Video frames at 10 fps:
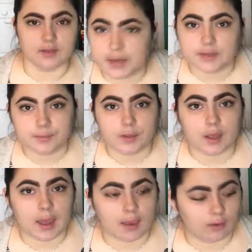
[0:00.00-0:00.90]
The next
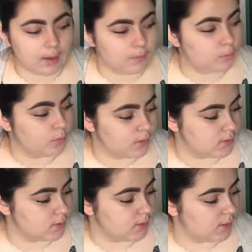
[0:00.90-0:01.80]
book I grabbed
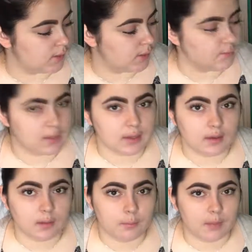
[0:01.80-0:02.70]
was Ignite
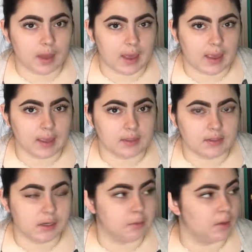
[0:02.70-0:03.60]
Me by
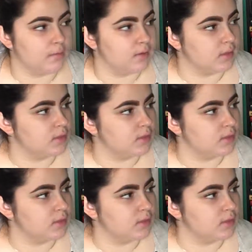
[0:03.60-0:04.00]
Tara Mafi.